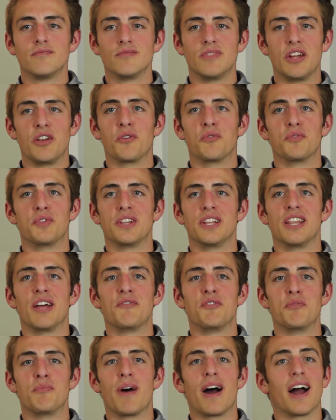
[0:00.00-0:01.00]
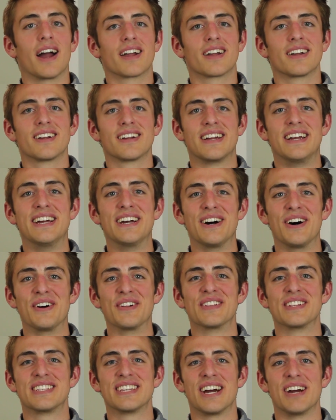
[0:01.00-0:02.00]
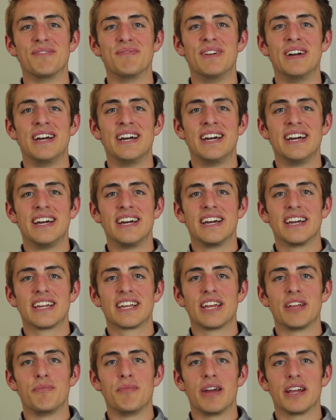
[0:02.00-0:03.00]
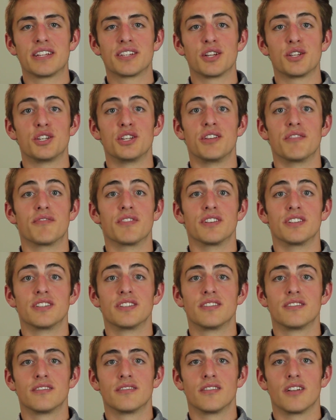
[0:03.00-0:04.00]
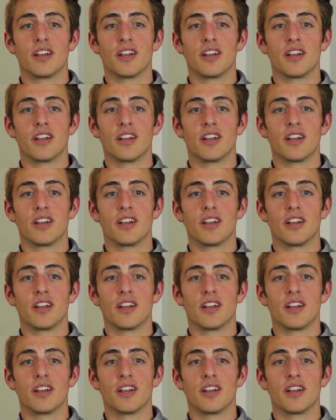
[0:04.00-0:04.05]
they don't really love you back all the time, can make such a difference.